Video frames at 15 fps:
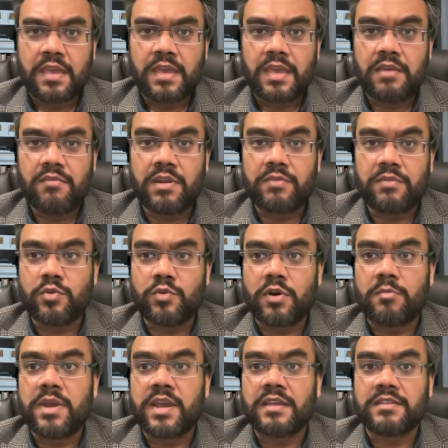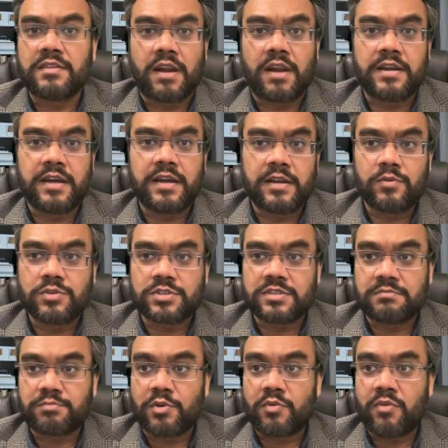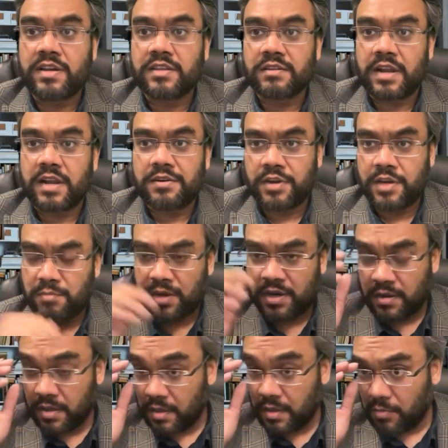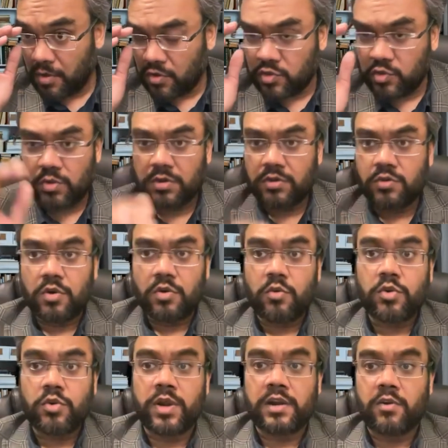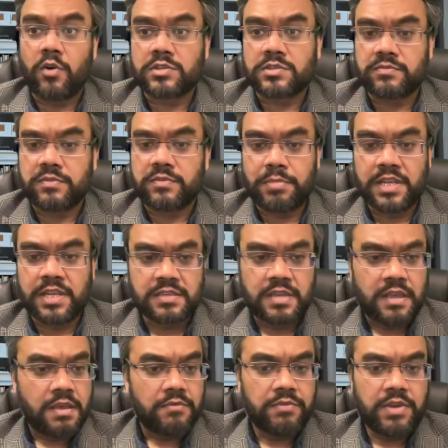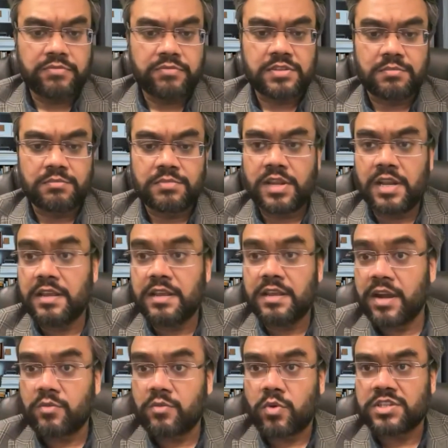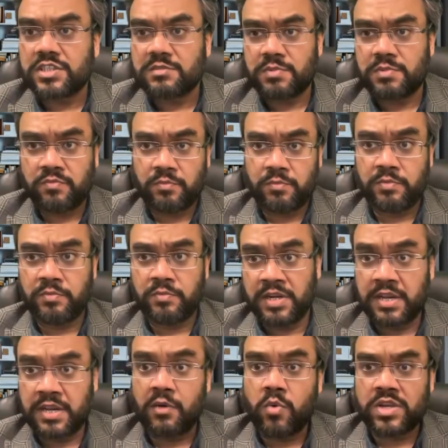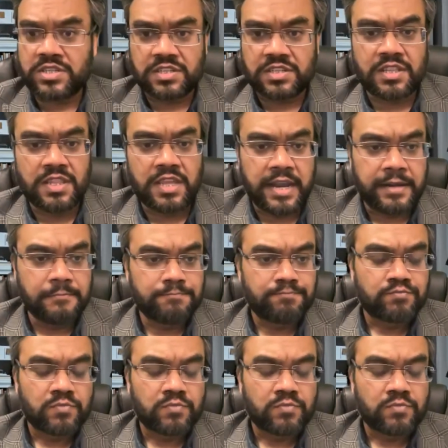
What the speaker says: even if you are making the right diagnosis and providing the right treatment, because you are going to get lots of complaints. We have some really great questions, but we will take questions in the end.